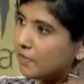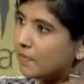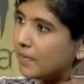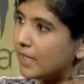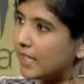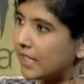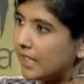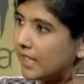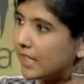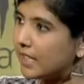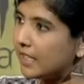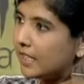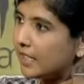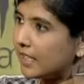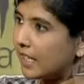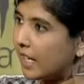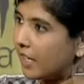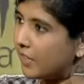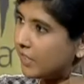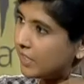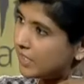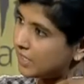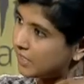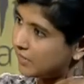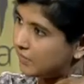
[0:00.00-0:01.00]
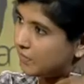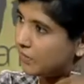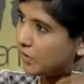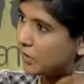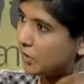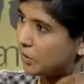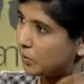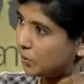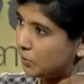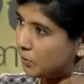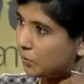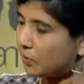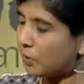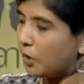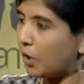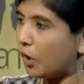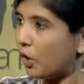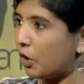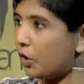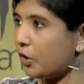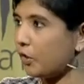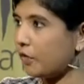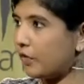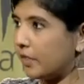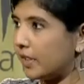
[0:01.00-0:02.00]
from a linear narrative to
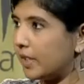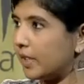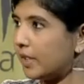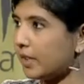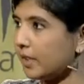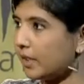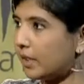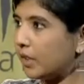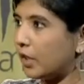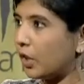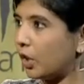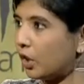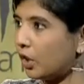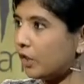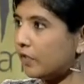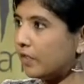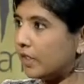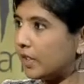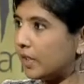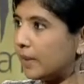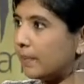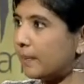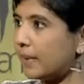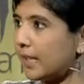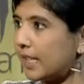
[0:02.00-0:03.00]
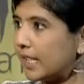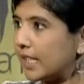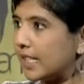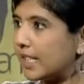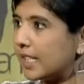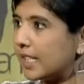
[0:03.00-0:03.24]
all over the place.